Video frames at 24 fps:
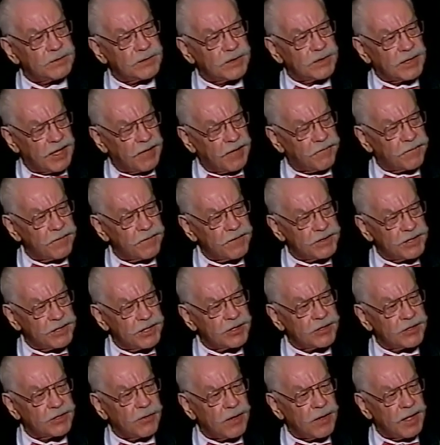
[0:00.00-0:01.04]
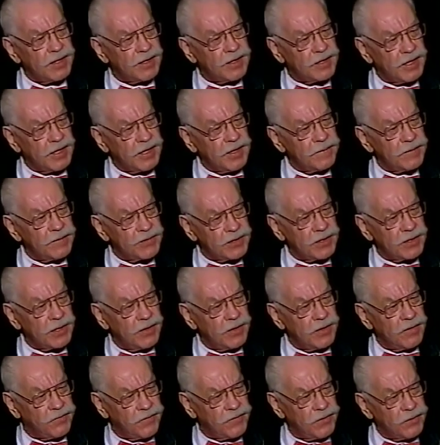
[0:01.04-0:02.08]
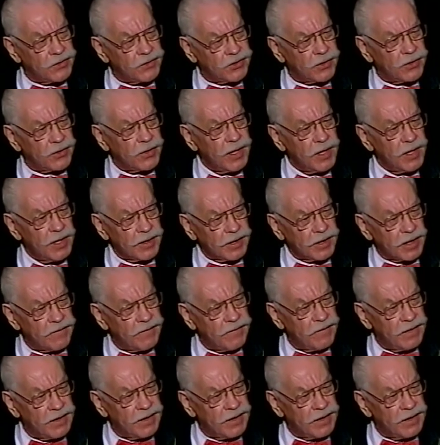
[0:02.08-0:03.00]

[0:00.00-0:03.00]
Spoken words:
conference's great teams in the future, given the